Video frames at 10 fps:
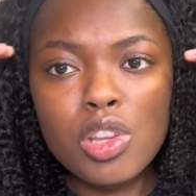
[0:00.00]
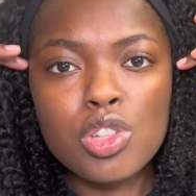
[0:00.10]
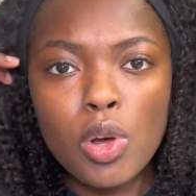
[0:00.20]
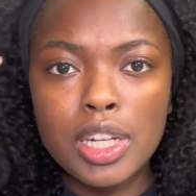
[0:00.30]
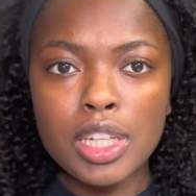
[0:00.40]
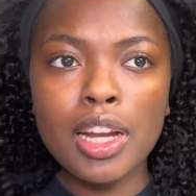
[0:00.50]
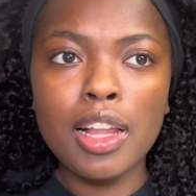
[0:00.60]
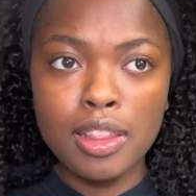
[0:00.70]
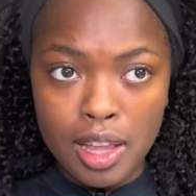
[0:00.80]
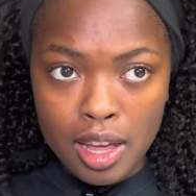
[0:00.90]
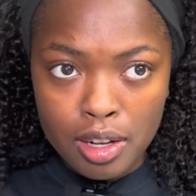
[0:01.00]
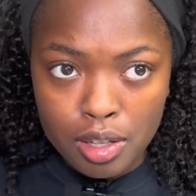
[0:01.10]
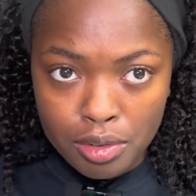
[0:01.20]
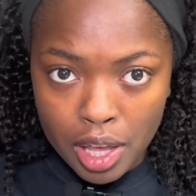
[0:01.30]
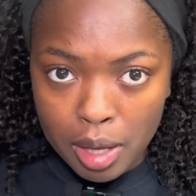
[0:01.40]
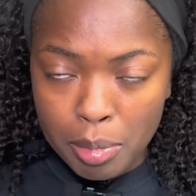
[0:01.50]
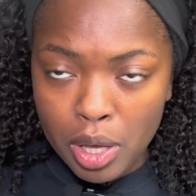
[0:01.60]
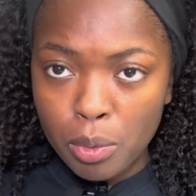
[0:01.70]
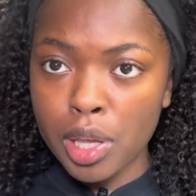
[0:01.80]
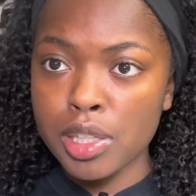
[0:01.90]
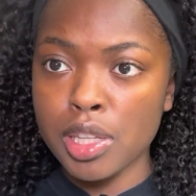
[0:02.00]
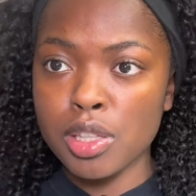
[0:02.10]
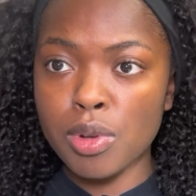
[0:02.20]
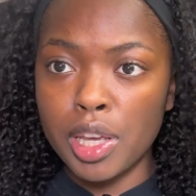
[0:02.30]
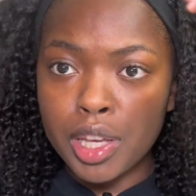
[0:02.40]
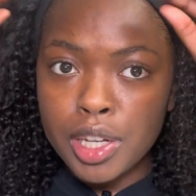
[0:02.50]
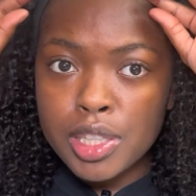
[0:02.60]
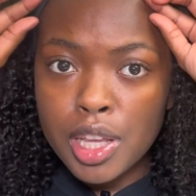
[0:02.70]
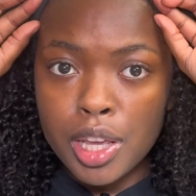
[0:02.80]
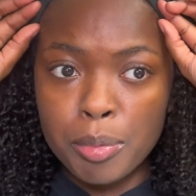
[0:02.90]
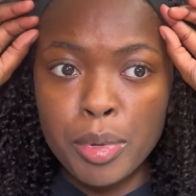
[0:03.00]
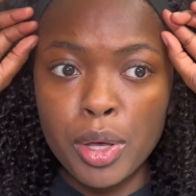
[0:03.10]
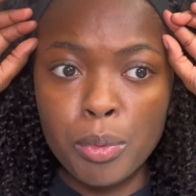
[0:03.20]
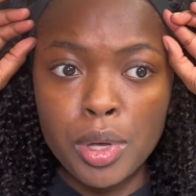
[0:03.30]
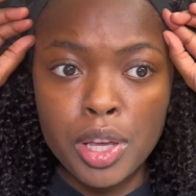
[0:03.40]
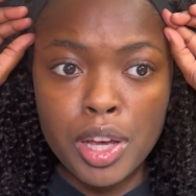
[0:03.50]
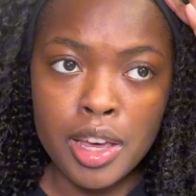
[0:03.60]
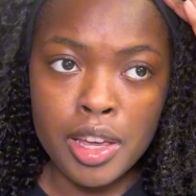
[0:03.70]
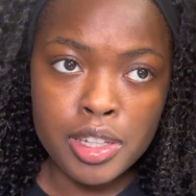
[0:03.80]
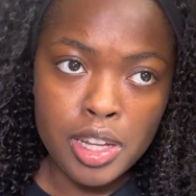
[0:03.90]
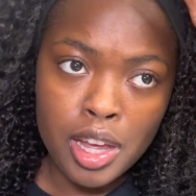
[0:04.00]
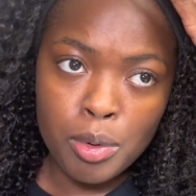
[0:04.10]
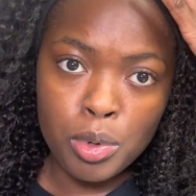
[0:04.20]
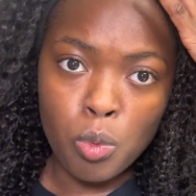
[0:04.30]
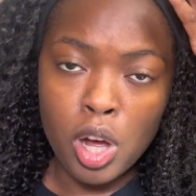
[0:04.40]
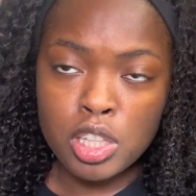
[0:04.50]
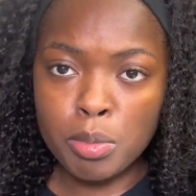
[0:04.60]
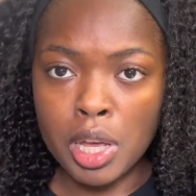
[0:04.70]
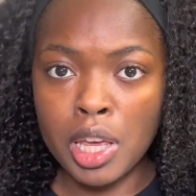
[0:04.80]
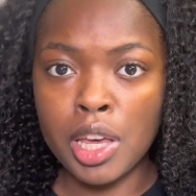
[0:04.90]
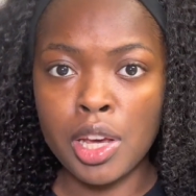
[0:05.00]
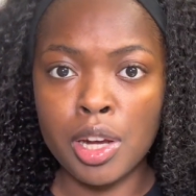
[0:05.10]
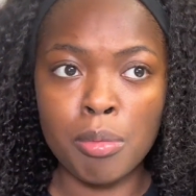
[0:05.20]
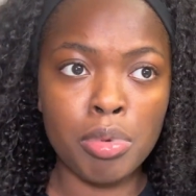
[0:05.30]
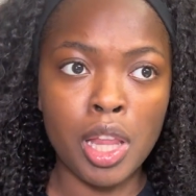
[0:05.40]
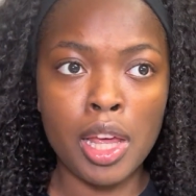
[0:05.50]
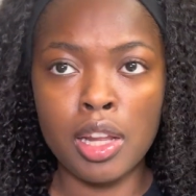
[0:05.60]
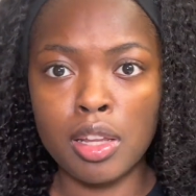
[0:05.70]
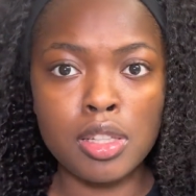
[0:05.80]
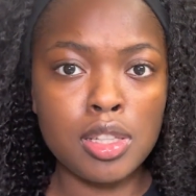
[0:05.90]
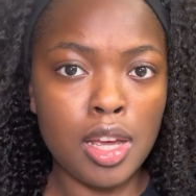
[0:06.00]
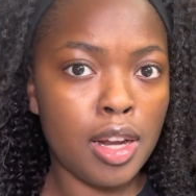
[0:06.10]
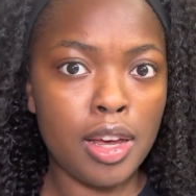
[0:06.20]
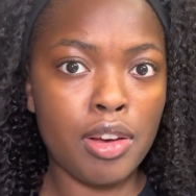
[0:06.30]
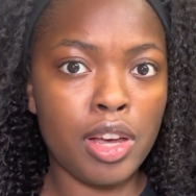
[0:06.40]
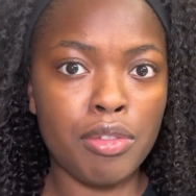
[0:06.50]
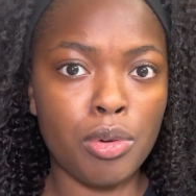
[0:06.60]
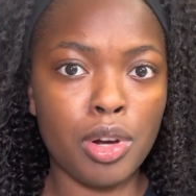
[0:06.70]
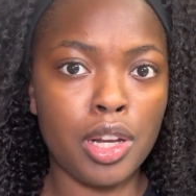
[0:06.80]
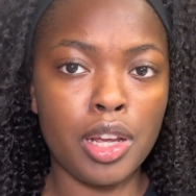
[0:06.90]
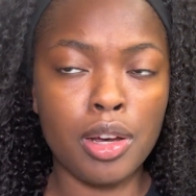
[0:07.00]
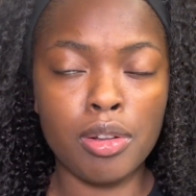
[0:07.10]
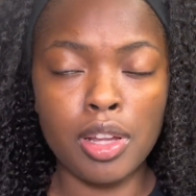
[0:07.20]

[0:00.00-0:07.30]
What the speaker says: So I did a lot of headband wigs. This right here is a headband wig. And I would wash my hair, plait it. This is kind of how I have it right now.